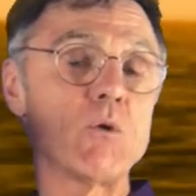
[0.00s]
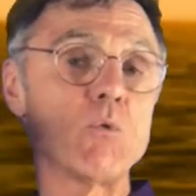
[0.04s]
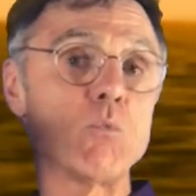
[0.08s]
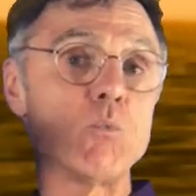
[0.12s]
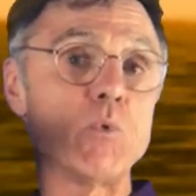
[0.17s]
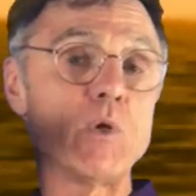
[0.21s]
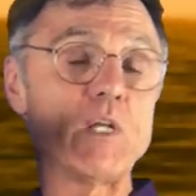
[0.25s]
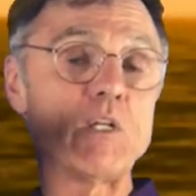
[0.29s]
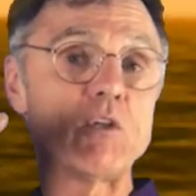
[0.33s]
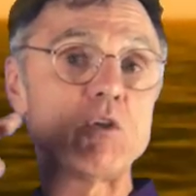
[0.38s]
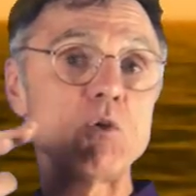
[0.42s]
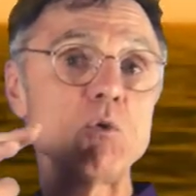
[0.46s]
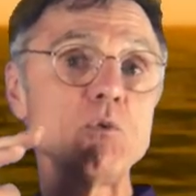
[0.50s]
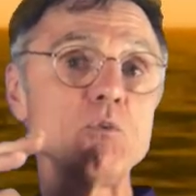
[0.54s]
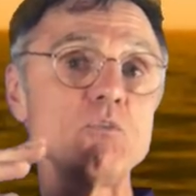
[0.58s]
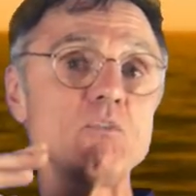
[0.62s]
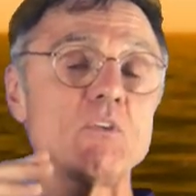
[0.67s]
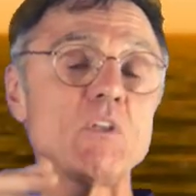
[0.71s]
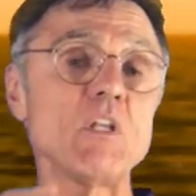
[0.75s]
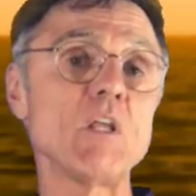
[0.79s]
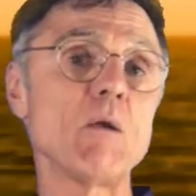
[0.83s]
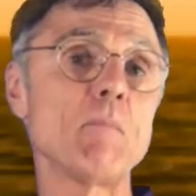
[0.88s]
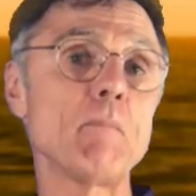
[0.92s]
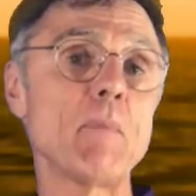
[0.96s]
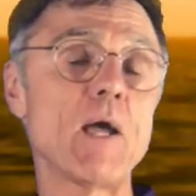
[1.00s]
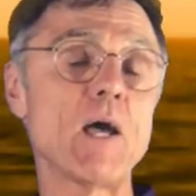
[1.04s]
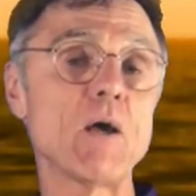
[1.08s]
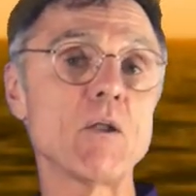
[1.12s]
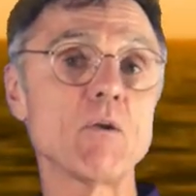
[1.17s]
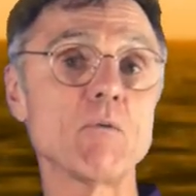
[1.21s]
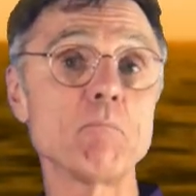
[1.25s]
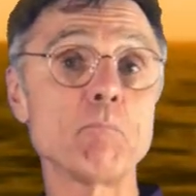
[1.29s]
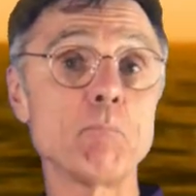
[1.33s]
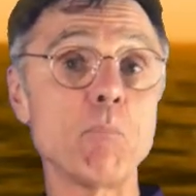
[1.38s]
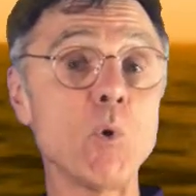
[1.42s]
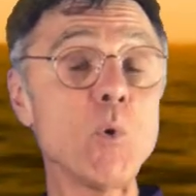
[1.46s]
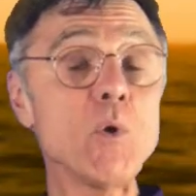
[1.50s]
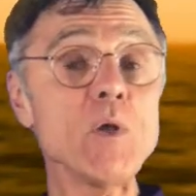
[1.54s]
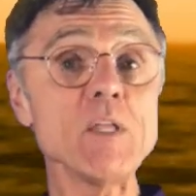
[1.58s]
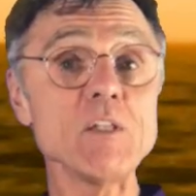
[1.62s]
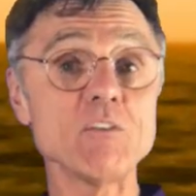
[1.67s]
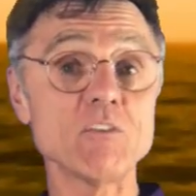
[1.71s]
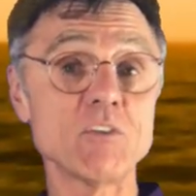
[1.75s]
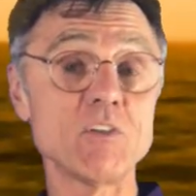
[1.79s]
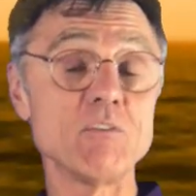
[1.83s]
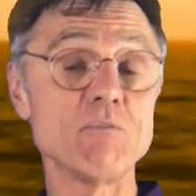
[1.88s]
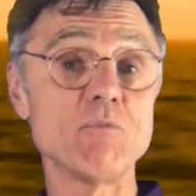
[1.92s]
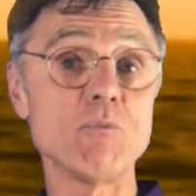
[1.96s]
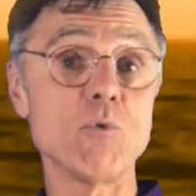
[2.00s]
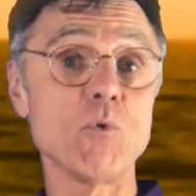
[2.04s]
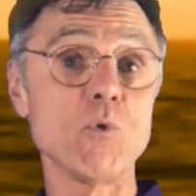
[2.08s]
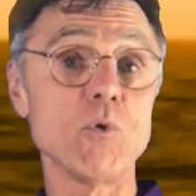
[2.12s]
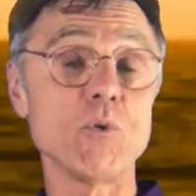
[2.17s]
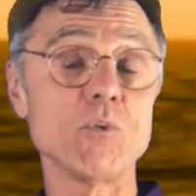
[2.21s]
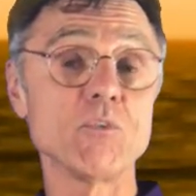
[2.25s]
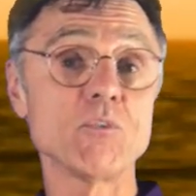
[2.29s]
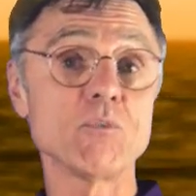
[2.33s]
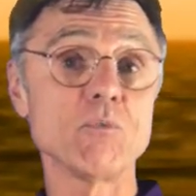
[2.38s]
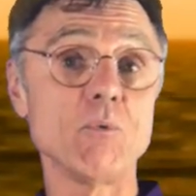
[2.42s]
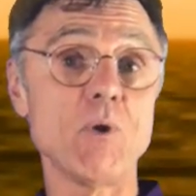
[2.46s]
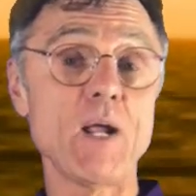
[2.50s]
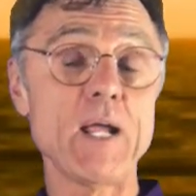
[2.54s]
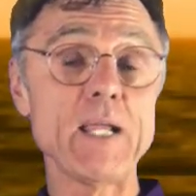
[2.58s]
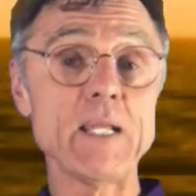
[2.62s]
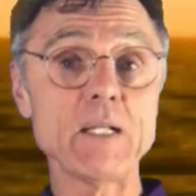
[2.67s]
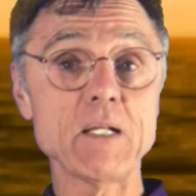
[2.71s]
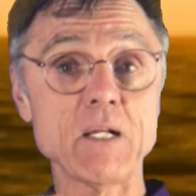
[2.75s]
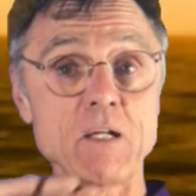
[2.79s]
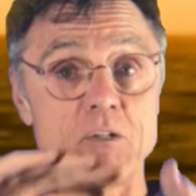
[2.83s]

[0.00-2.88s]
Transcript: reduce the amount of buoyancy force, right?